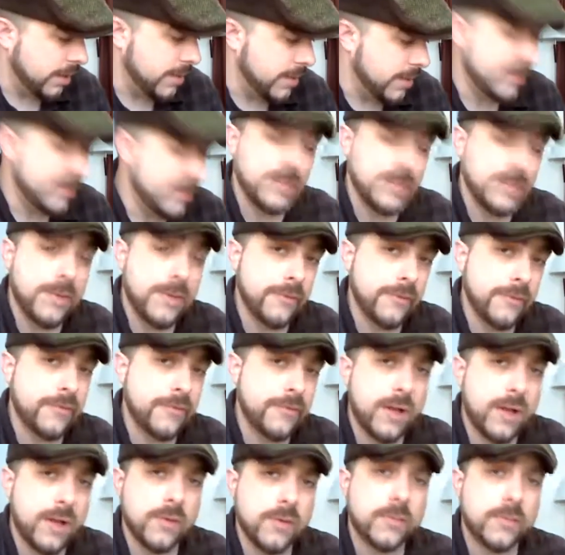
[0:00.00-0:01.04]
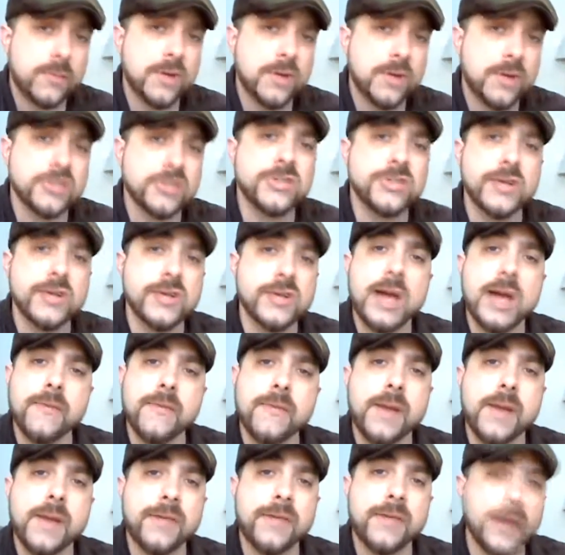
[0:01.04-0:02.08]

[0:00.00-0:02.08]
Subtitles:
maybe some other follow-up questions you have about